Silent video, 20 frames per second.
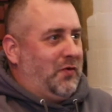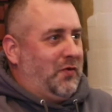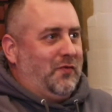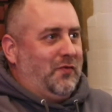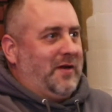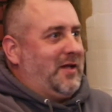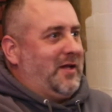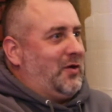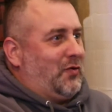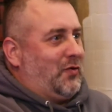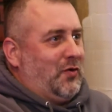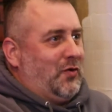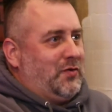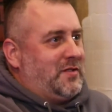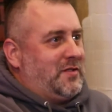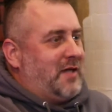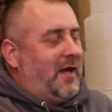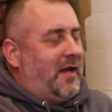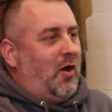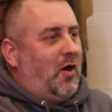and Ricky Carruth
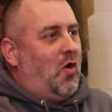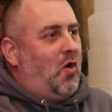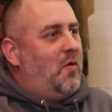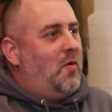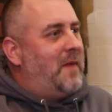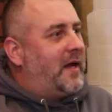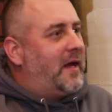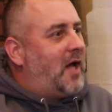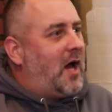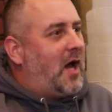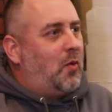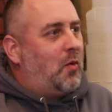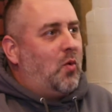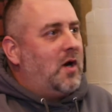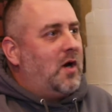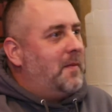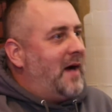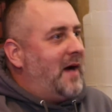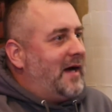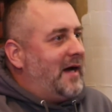said, "Oh my God,
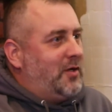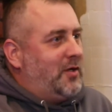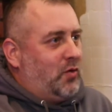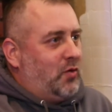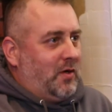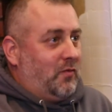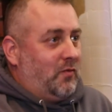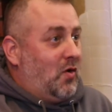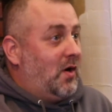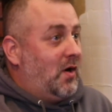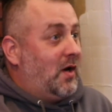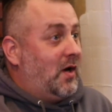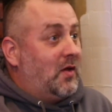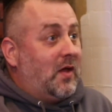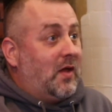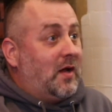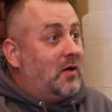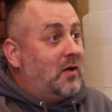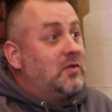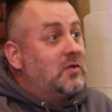what am I doing wrong?"
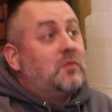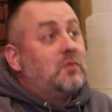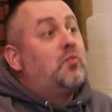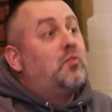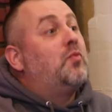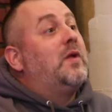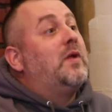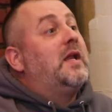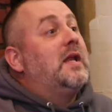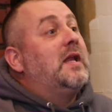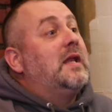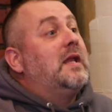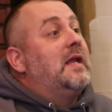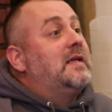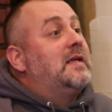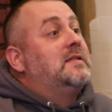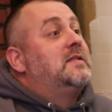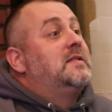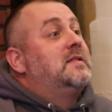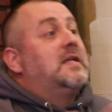Glenn, yeah. we didn't
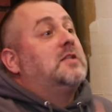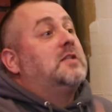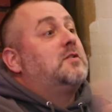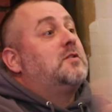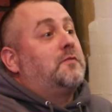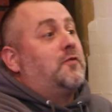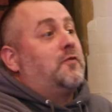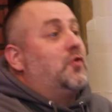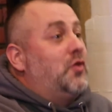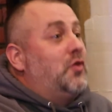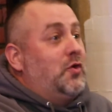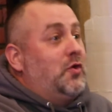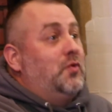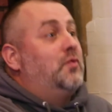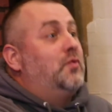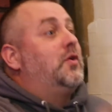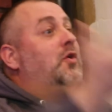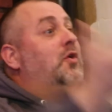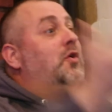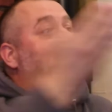exist for you.
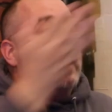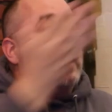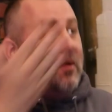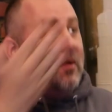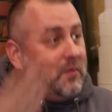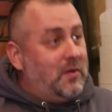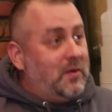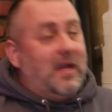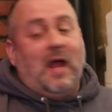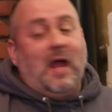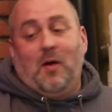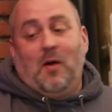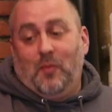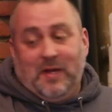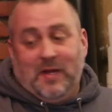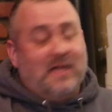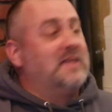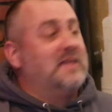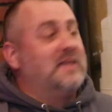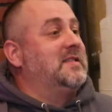You know, now now
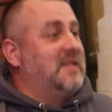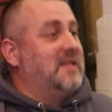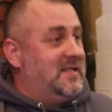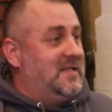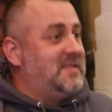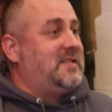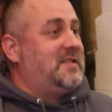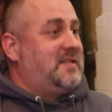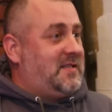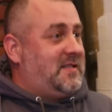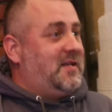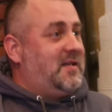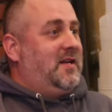we exist. Yeah,